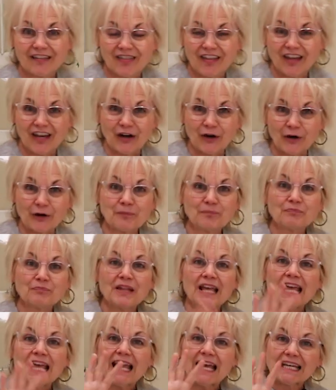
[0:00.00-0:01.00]
in there
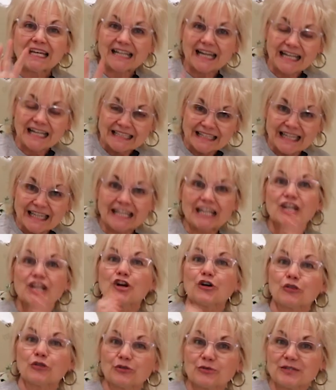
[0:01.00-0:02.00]
and I let it
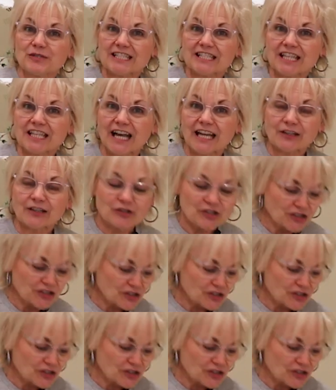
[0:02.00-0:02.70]
go through a cycle